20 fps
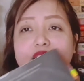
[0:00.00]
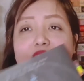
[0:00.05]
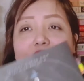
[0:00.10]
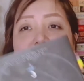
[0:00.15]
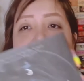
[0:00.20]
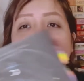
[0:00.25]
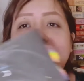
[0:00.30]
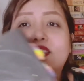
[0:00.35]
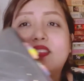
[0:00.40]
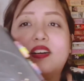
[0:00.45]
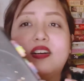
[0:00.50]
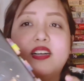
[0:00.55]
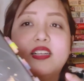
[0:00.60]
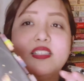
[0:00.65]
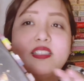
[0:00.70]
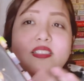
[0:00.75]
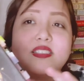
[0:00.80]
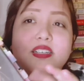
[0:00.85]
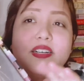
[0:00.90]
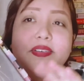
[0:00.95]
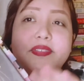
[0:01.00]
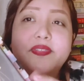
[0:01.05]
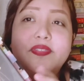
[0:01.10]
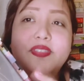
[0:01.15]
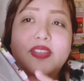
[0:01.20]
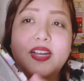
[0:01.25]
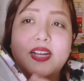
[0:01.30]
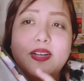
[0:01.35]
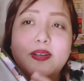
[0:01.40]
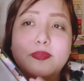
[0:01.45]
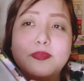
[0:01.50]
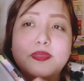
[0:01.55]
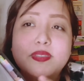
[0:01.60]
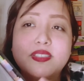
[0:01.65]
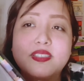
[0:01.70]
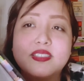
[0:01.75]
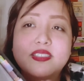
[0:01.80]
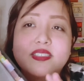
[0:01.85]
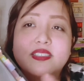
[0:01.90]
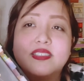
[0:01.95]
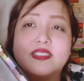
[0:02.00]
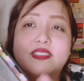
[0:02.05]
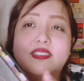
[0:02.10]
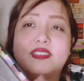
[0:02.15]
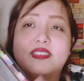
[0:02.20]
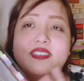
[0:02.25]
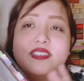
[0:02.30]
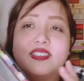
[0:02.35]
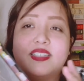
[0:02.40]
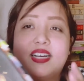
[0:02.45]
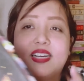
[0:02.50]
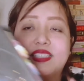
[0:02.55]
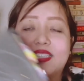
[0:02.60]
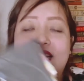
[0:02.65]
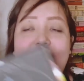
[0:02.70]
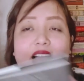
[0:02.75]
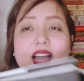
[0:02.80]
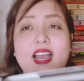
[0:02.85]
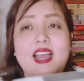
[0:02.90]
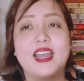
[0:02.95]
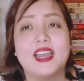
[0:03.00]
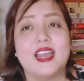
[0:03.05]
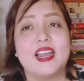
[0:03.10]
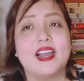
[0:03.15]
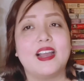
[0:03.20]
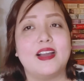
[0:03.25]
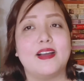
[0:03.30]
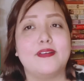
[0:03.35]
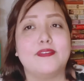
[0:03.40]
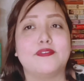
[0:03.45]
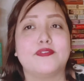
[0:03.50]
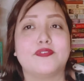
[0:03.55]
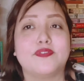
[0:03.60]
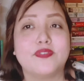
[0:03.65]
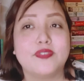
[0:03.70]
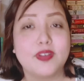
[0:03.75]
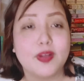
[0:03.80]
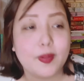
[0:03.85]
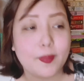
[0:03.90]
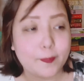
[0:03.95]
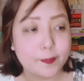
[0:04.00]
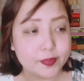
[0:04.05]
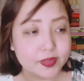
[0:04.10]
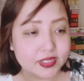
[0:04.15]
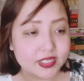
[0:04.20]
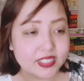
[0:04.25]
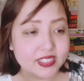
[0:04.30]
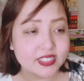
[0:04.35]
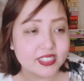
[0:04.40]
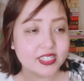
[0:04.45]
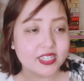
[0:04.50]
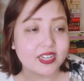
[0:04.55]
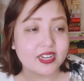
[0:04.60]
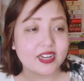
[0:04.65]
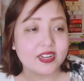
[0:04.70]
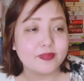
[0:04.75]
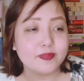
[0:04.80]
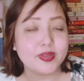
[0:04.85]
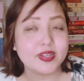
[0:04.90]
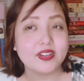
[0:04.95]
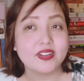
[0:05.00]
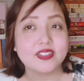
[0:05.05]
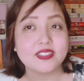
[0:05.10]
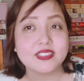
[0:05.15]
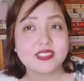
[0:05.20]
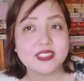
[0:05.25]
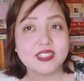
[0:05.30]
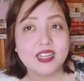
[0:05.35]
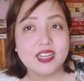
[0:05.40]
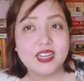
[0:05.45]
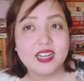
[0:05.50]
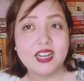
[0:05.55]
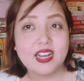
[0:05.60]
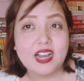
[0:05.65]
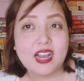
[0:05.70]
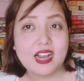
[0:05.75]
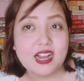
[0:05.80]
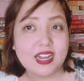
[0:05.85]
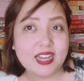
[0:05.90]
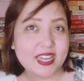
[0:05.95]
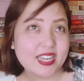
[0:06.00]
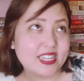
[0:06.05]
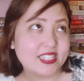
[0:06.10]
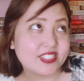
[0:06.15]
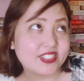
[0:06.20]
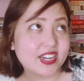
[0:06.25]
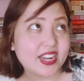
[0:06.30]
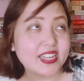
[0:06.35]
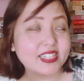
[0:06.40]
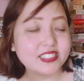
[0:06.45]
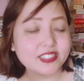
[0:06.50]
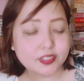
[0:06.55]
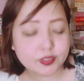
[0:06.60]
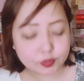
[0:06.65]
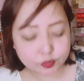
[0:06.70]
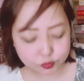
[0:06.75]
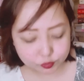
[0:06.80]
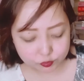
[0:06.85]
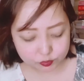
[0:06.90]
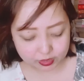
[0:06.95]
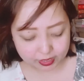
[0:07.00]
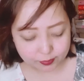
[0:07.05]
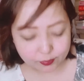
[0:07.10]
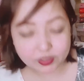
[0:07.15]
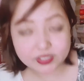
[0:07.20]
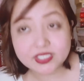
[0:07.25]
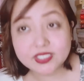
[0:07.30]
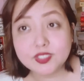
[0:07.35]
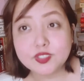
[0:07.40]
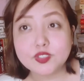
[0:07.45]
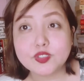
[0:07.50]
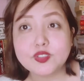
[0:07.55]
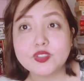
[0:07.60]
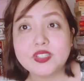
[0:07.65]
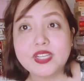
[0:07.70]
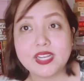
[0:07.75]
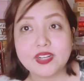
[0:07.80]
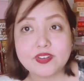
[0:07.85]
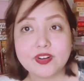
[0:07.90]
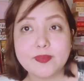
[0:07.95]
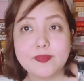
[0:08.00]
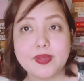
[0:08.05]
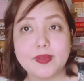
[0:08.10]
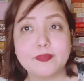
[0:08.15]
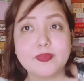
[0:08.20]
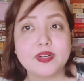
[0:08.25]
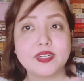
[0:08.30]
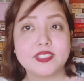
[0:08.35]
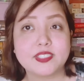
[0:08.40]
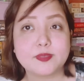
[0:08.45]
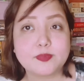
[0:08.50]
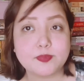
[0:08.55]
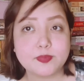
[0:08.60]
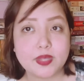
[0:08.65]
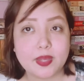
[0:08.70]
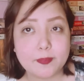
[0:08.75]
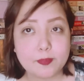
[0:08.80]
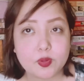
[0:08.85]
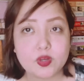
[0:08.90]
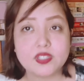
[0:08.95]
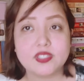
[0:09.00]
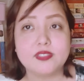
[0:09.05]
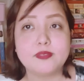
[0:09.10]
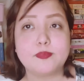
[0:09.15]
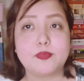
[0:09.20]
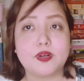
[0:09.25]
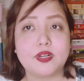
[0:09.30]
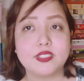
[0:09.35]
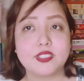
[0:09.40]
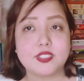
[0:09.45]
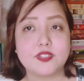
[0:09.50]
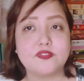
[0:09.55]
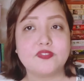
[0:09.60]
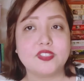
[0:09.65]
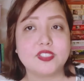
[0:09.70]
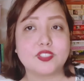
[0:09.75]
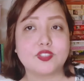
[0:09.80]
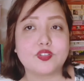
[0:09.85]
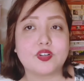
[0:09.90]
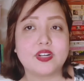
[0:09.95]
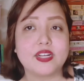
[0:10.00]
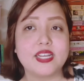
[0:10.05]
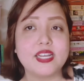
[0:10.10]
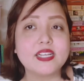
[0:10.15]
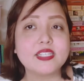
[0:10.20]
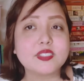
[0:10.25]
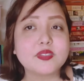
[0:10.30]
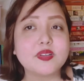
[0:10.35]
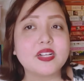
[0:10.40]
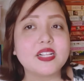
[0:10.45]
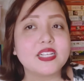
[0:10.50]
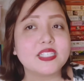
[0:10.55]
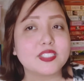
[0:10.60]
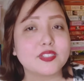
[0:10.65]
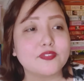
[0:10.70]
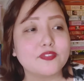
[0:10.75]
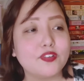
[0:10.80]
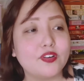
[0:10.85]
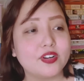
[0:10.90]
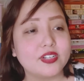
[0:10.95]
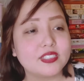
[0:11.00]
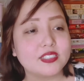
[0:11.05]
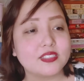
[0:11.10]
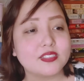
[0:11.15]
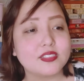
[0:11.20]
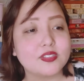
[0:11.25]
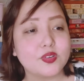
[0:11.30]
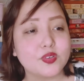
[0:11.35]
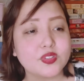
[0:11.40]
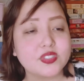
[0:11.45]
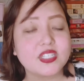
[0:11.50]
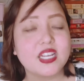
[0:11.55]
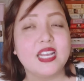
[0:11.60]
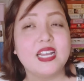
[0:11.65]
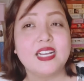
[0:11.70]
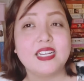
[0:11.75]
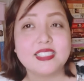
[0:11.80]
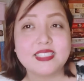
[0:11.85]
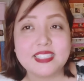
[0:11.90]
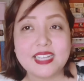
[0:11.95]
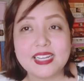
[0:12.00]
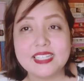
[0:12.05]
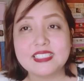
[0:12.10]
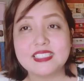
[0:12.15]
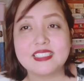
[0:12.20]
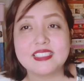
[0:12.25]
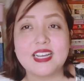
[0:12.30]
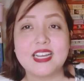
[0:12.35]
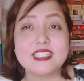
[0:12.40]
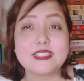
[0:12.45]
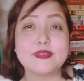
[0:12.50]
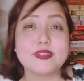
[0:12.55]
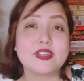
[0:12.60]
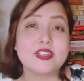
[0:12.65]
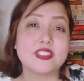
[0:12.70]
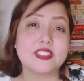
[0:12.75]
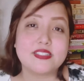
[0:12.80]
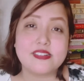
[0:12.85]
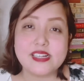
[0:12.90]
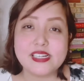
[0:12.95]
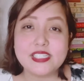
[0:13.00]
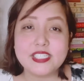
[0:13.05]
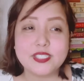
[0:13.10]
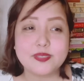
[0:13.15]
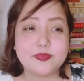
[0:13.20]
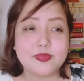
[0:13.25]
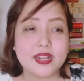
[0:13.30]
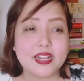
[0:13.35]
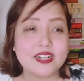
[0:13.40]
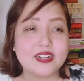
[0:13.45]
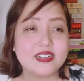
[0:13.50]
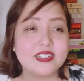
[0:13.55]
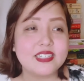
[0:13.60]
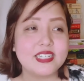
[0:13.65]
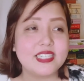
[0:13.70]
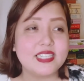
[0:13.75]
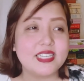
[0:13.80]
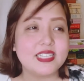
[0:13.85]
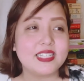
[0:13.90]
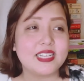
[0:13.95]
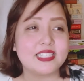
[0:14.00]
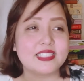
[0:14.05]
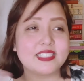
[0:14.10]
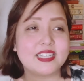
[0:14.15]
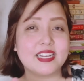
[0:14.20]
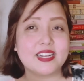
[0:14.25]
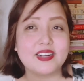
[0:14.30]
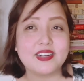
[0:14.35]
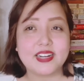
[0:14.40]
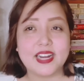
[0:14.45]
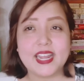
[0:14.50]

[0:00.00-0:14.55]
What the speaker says: There's a lot of tabs that I have put in here because I wanted to like remember important parts of the story, as well as of course those nice lines, because Reina really likes a